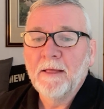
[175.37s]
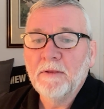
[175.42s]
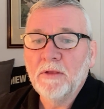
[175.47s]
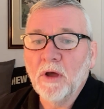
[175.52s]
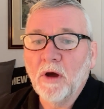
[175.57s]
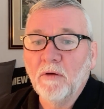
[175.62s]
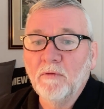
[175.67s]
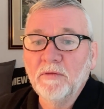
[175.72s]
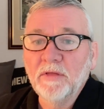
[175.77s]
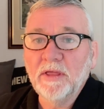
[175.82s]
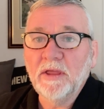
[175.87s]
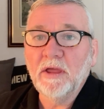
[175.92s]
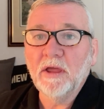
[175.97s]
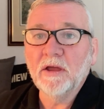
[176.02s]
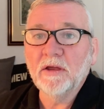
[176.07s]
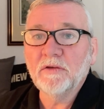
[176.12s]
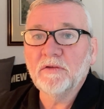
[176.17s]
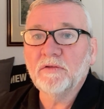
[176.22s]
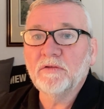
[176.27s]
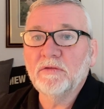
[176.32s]
Now, over the
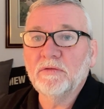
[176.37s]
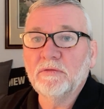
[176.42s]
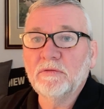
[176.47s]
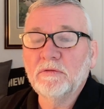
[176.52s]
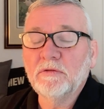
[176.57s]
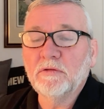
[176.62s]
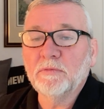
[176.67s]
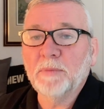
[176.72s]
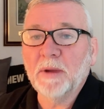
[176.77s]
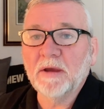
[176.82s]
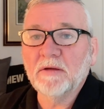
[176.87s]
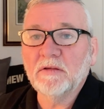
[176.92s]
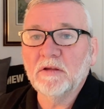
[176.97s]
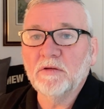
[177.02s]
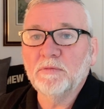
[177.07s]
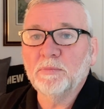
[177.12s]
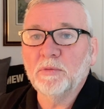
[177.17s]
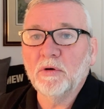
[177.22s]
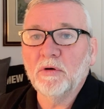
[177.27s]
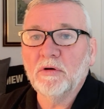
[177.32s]
years, the
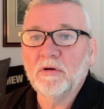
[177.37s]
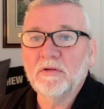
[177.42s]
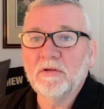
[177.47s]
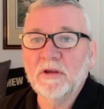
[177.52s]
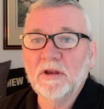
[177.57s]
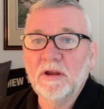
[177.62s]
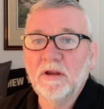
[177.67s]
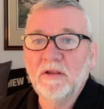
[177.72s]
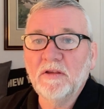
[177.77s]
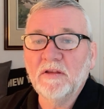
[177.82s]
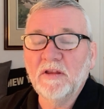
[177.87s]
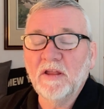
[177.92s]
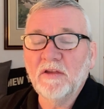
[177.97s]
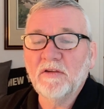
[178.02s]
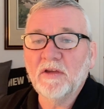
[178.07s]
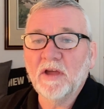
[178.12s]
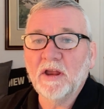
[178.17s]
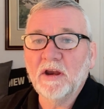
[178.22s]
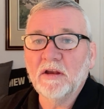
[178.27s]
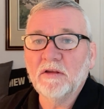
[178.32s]
specialist brokers in these
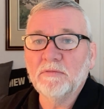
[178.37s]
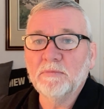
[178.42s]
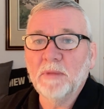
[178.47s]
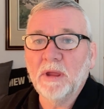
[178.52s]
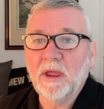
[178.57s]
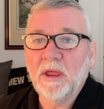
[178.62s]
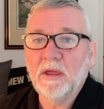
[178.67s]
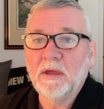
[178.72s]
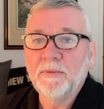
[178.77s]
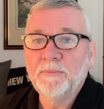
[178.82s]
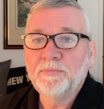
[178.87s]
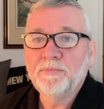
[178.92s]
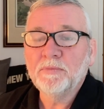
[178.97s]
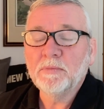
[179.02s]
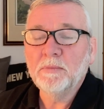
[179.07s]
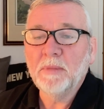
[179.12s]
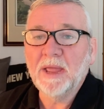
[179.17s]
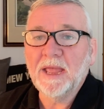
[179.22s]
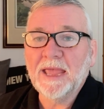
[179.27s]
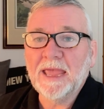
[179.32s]
niche areas may
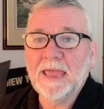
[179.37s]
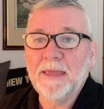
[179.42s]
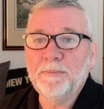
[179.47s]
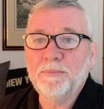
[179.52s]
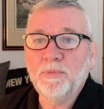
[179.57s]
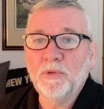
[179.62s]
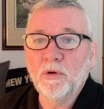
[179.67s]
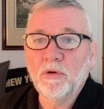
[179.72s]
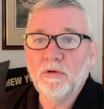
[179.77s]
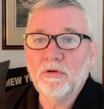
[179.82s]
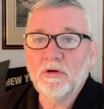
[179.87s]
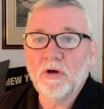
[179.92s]
keep those